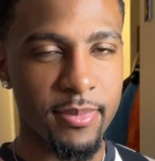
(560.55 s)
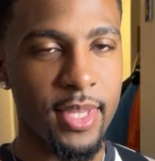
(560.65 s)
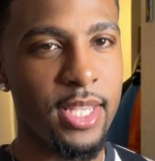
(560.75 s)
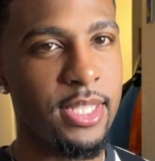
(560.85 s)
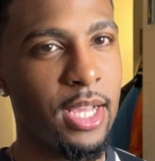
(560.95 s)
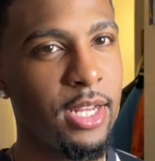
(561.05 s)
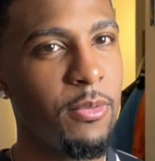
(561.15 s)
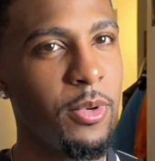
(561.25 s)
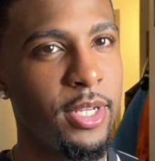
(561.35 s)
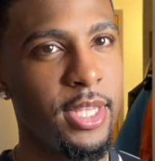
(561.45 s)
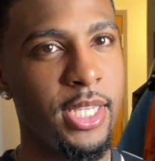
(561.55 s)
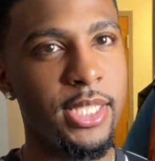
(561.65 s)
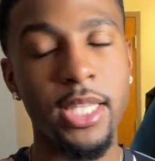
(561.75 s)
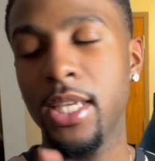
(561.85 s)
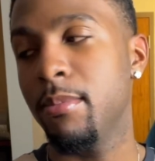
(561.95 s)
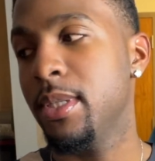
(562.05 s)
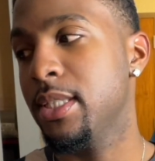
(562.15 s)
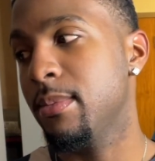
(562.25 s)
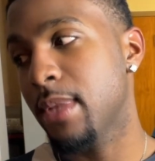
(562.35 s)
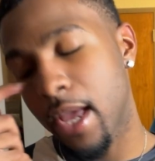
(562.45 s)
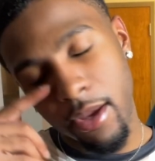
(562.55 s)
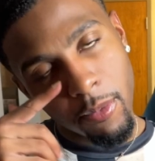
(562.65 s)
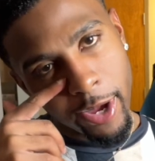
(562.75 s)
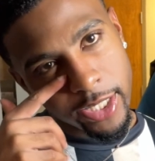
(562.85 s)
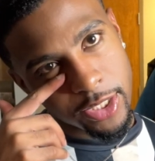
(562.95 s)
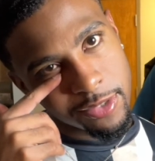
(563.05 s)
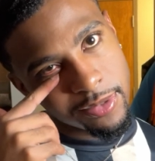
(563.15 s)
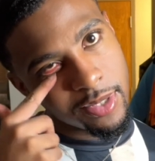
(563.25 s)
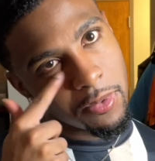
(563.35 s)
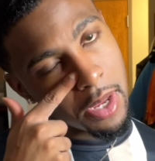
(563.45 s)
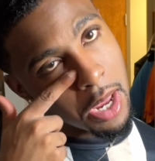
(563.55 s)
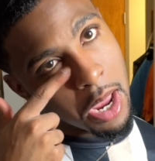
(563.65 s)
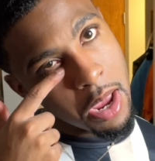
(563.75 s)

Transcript: Cause I could have worn this and then put some like white shoes on.